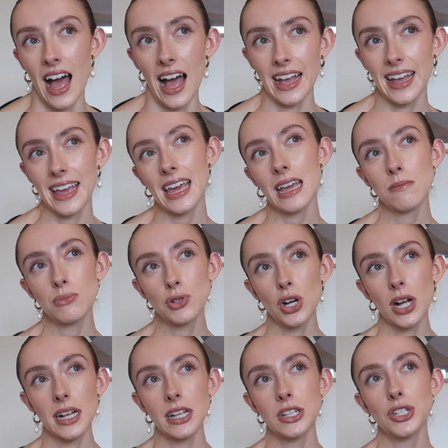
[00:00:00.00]
I keep
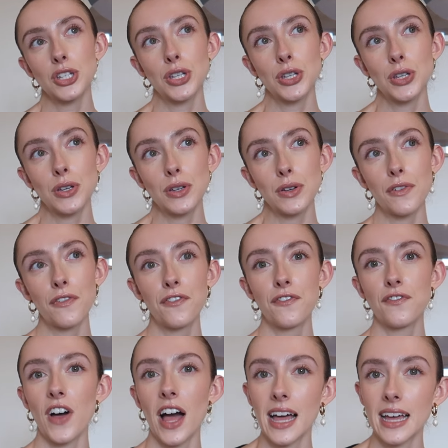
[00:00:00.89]
trying to
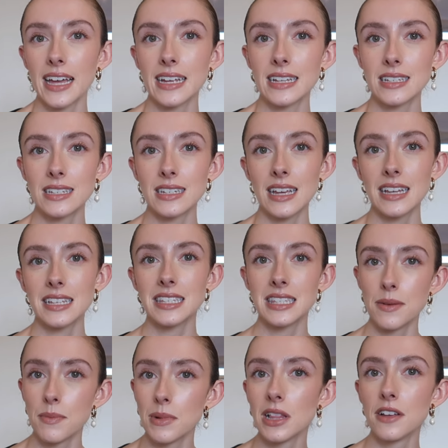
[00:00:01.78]
find a
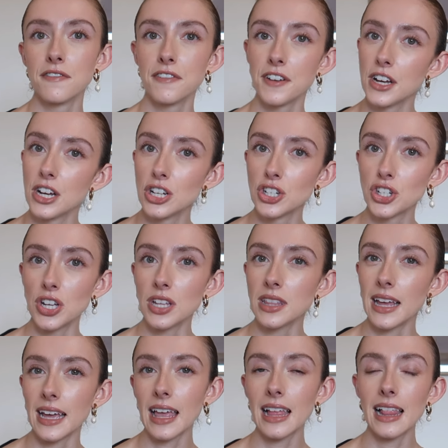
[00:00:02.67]
similar version.
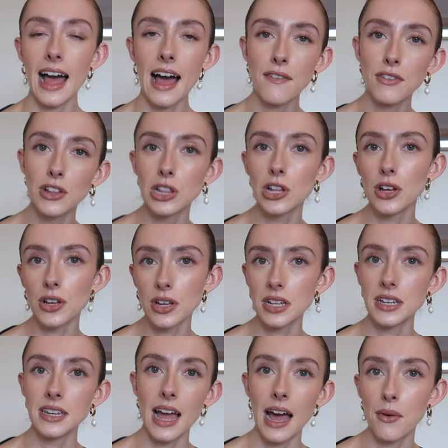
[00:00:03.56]
Like, I'll have a
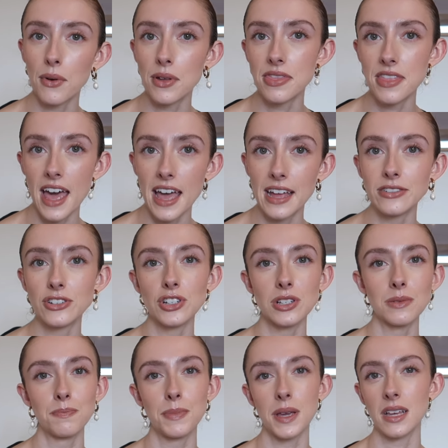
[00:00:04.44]
look now and then
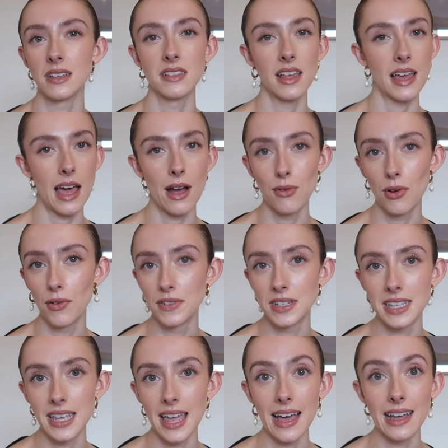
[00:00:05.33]
just because they are
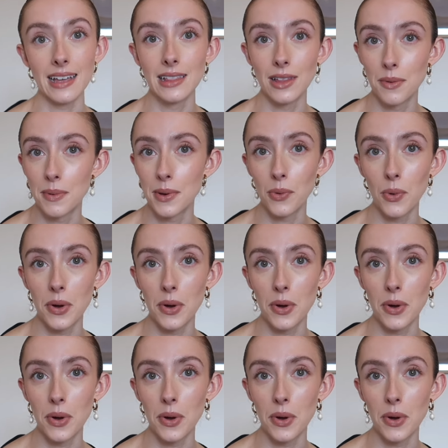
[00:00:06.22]
obviously getting a little bit